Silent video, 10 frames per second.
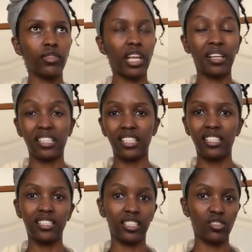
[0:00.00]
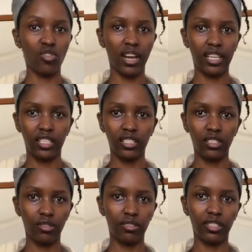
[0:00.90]
actually just trying
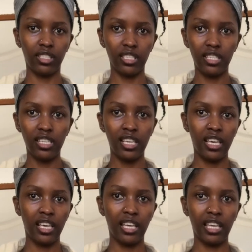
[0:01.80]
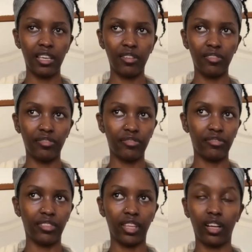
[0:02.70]
to see if
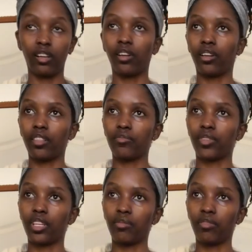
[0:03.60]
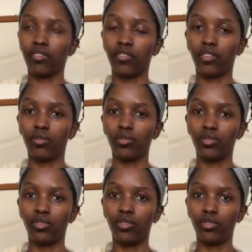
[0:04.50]
the algorithm is gonna be favorable
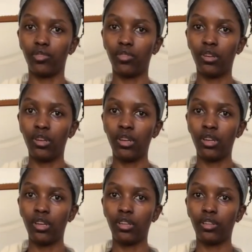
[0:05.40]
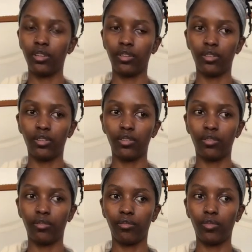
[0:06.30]
to, you know,
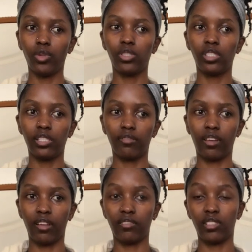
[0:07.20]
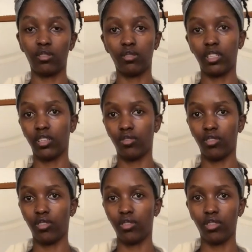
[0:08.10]
push if I have included a
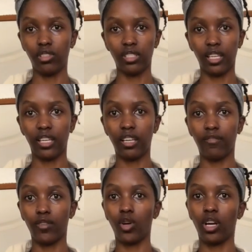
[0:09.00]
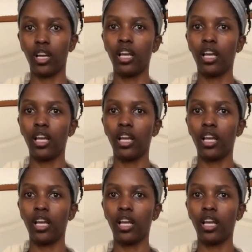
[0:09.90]
try-on haul inside a vlog.